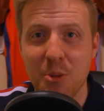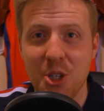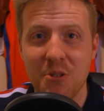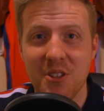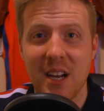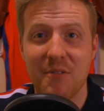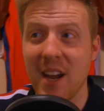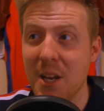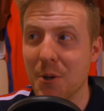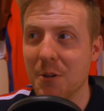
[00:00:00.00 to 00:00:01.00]
this opportunity
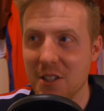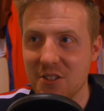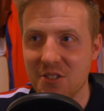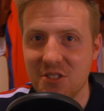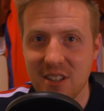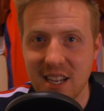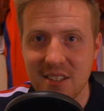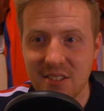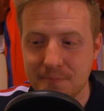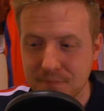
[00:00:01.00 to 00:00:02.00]
now for anyone who listens to
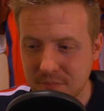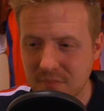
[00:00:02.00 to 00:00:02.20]
this.